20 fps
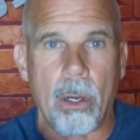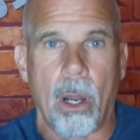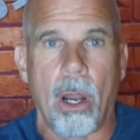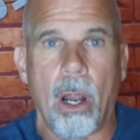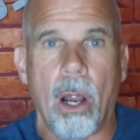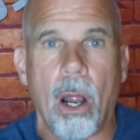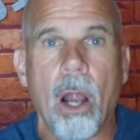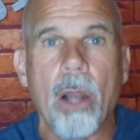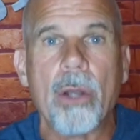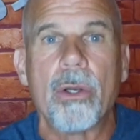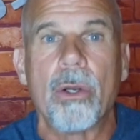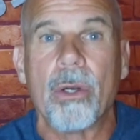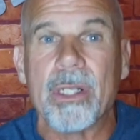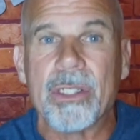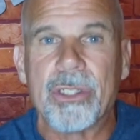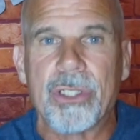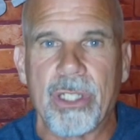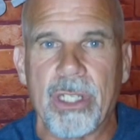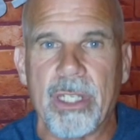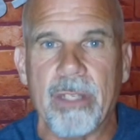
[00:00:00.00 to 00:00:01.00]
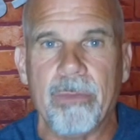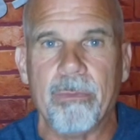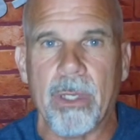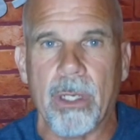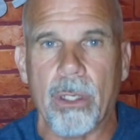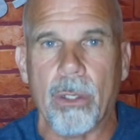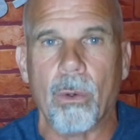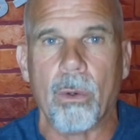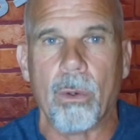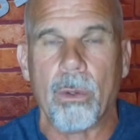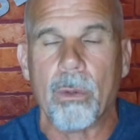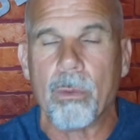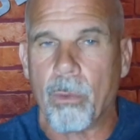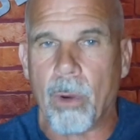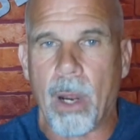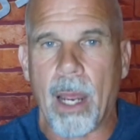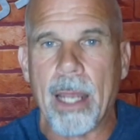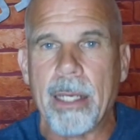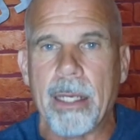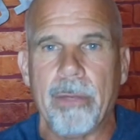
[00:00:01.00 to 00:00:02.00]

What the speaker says: underachievement, right?